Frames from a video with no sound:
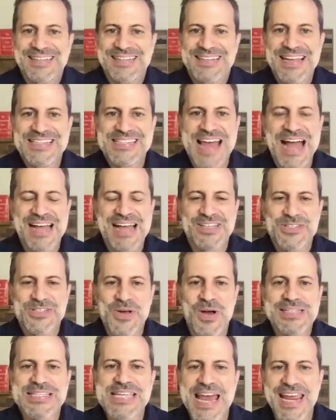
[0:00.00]
exactly.
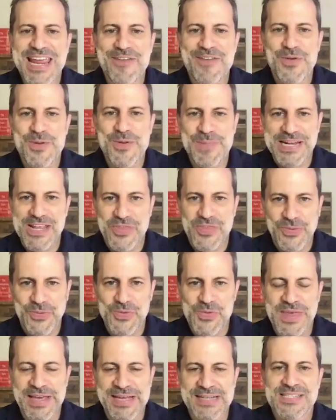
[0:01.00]
So I'll take everybody
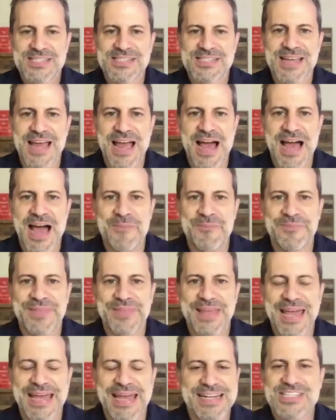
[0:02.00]
through this, um,
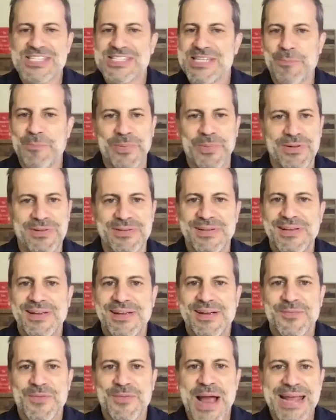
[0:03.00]
and it's simple
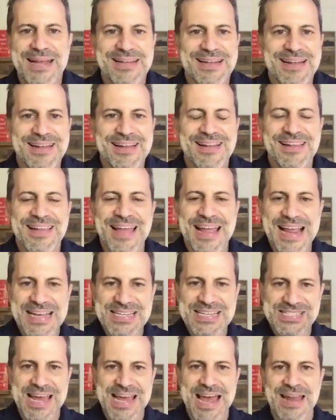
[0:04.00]
right? Like I
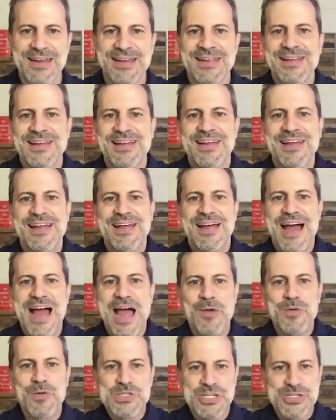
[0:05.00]
said,
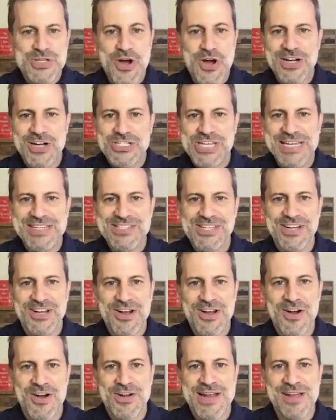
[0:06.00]
I was a dog chasing a
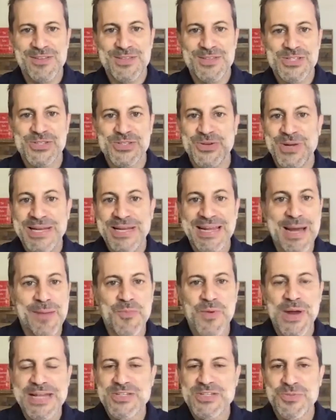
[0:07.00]
car down the street, and
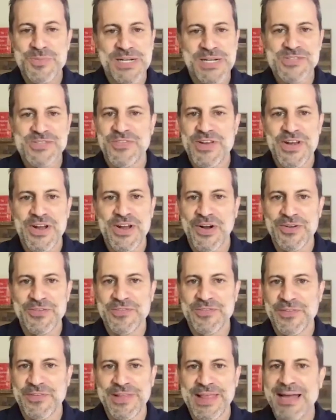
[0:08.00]
I'm way too much of a nerd
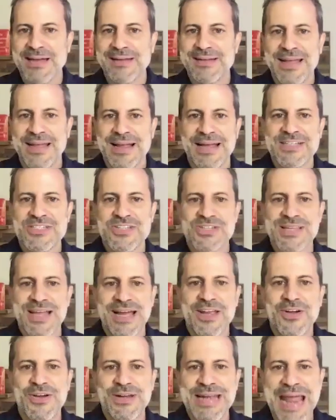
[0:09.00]
for that. Like I just
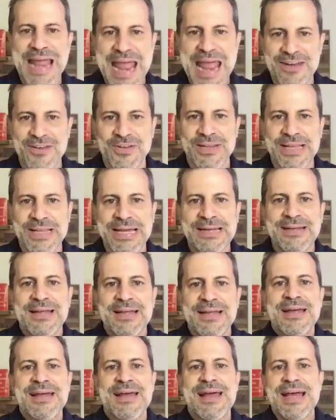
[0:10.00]
I couldn't handle it.
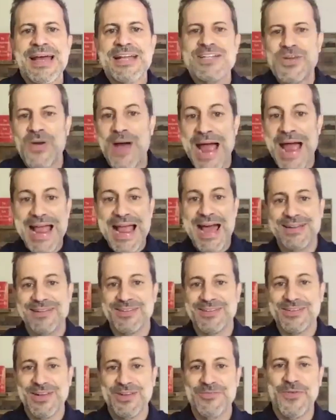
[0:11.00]
And so I got
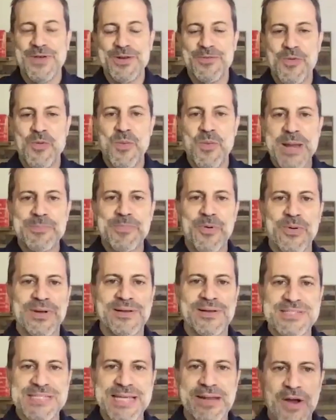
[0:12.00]
in front of a whiteboard
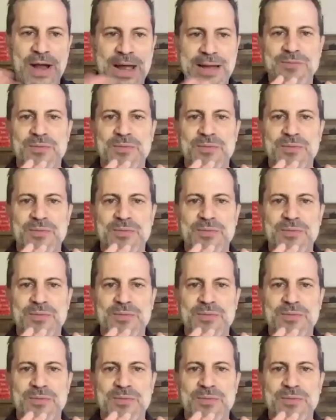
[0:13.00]
and said, all right,